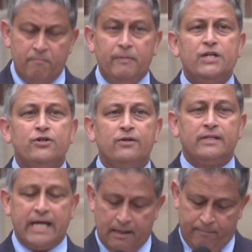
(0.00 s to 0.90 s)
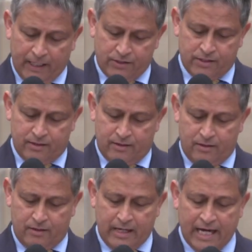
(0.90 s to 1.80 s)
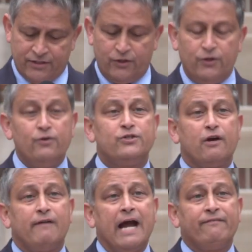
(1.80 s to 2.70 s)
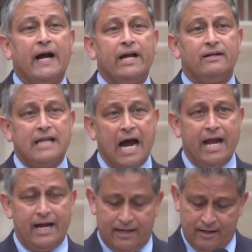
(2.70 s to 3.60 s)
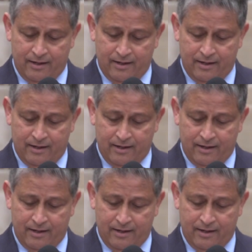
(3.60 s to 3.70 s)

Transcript: be sure to take a picture as you use your Wi-Fi on Diag